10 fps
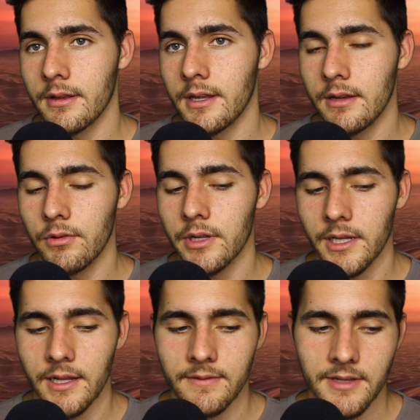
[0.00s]
He really
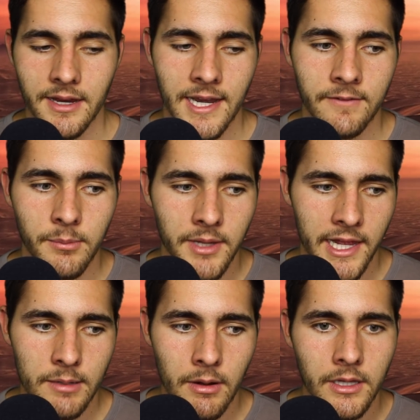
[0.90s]
loves like to have a
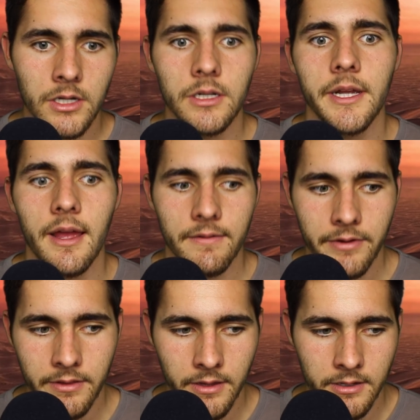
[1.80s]
plan about literally
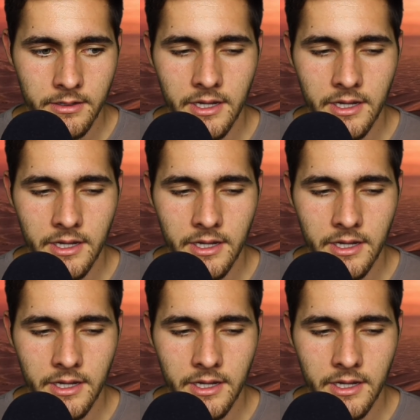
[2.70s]
everything,